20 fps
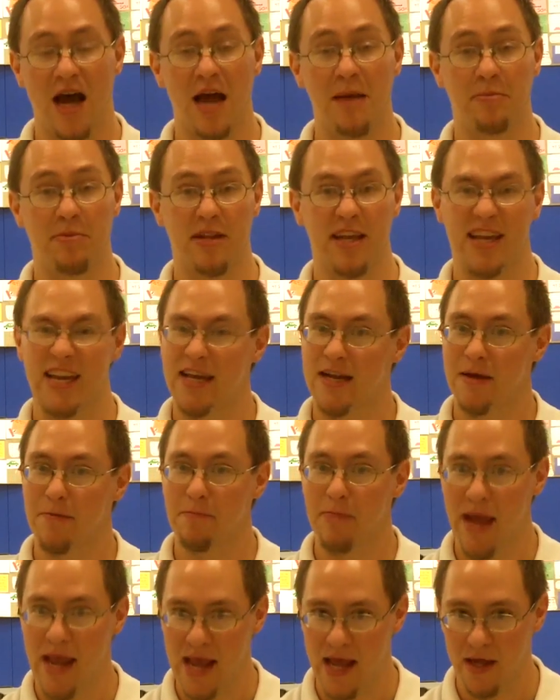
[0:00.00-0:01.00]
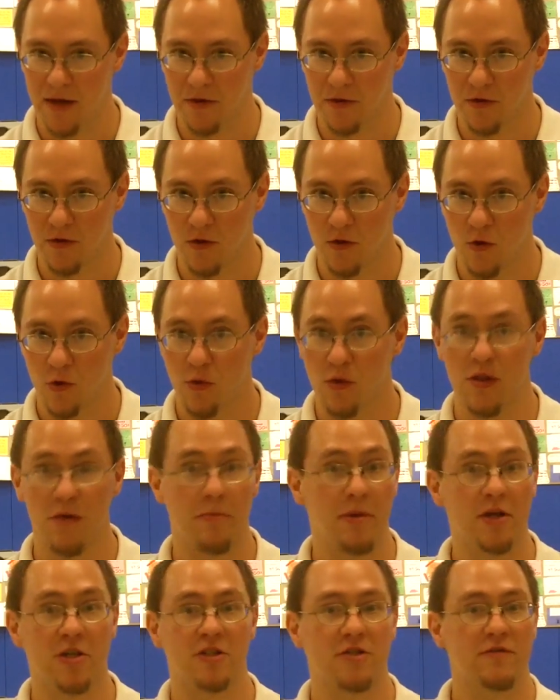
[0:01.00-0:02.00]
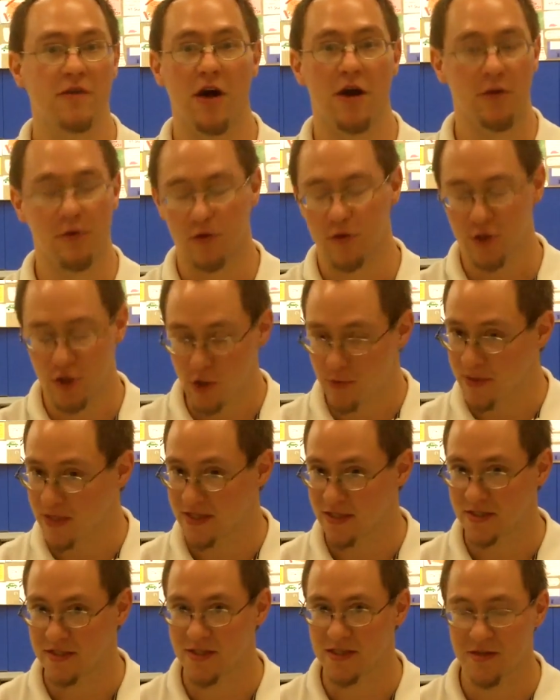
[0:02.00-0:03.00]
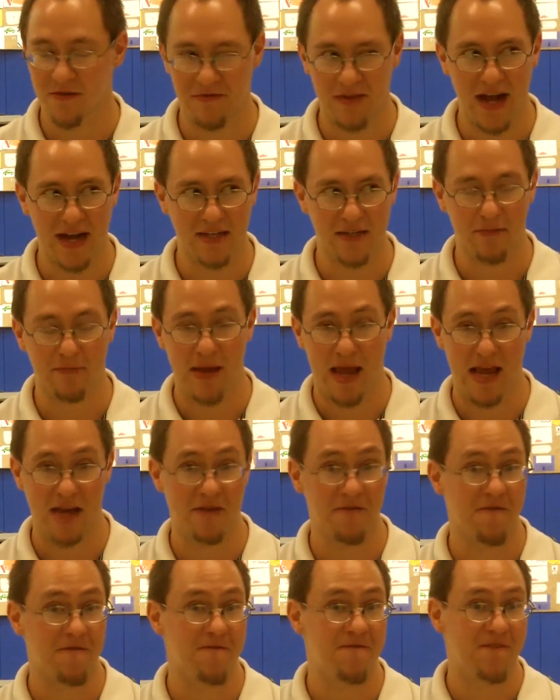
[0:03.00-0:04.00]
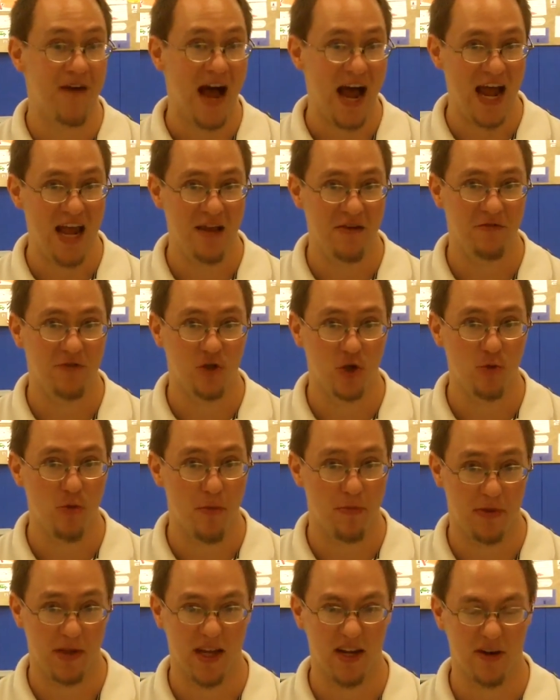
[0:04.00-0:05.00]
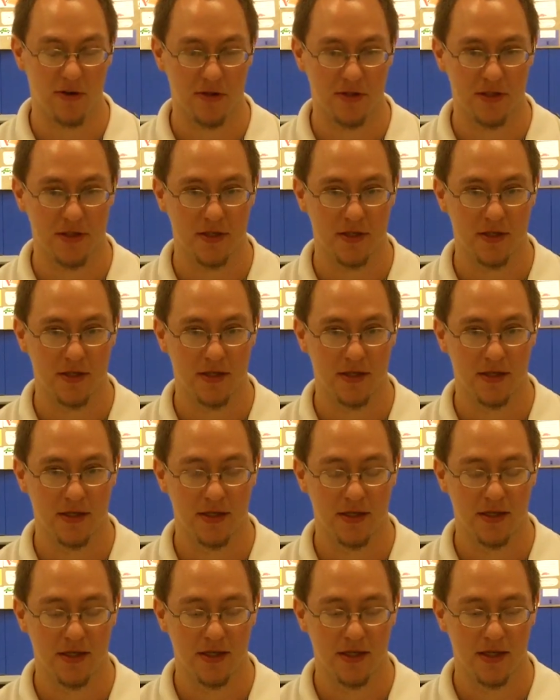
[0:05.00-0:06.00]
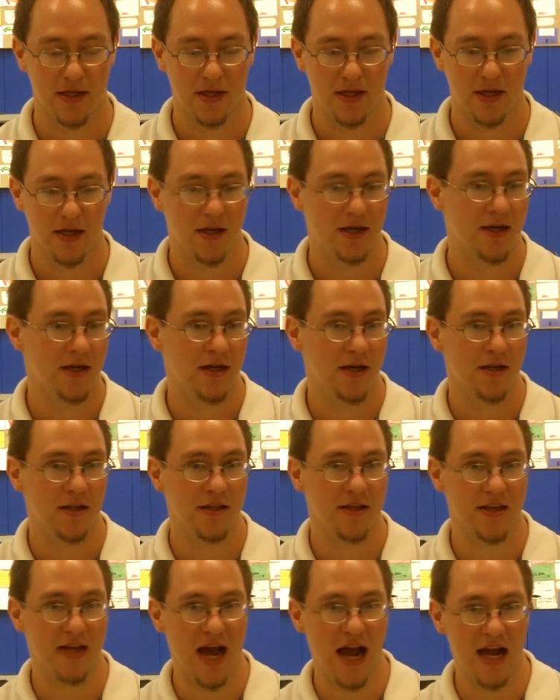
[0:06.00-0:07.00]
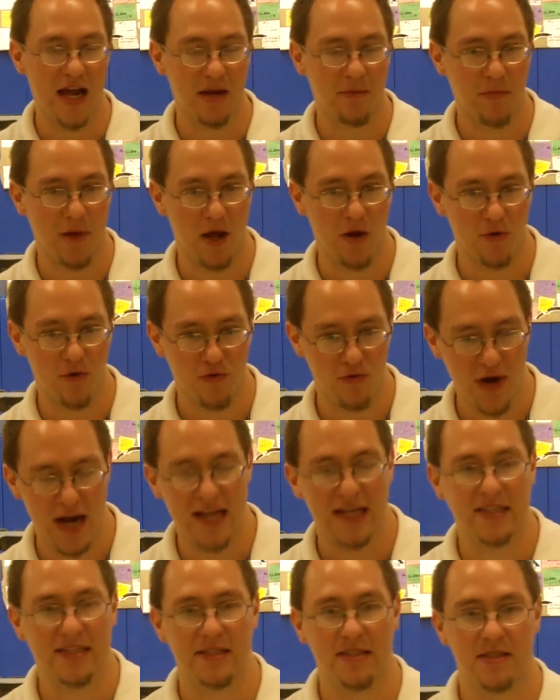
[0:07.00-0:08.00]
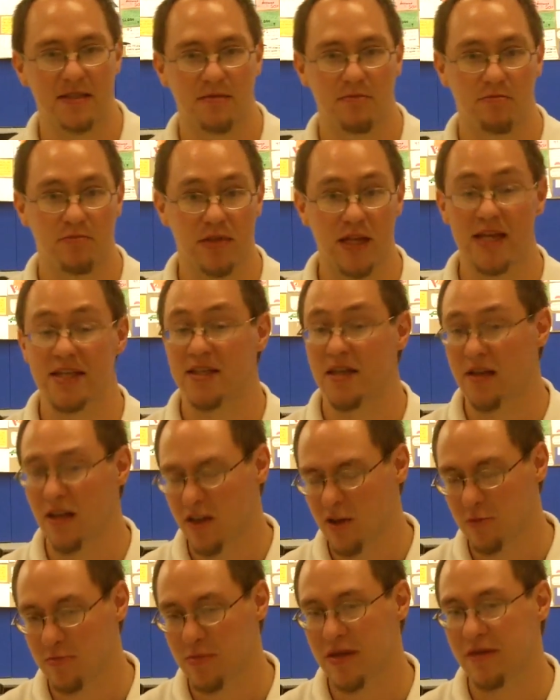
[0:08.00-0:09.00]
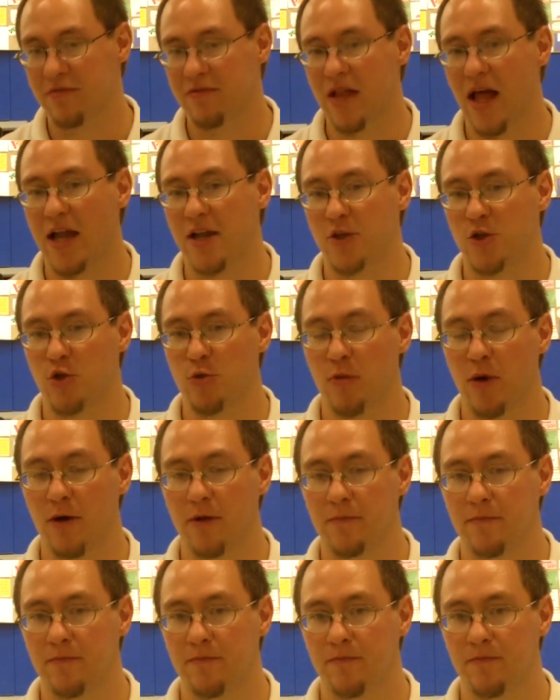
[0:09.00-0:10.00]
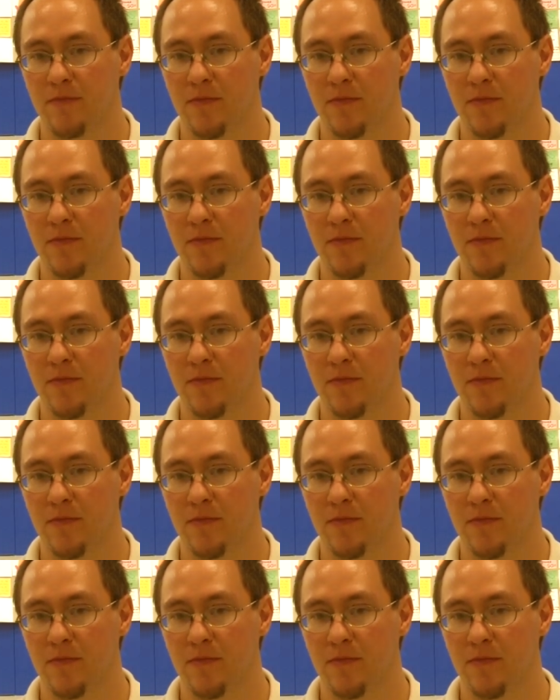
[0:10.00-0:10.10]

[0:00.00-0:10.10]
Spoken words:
I play in a band with a bunch of other tubists. In fact, a band of 5 tuba players. The guy on my right plays another B-flat tuba.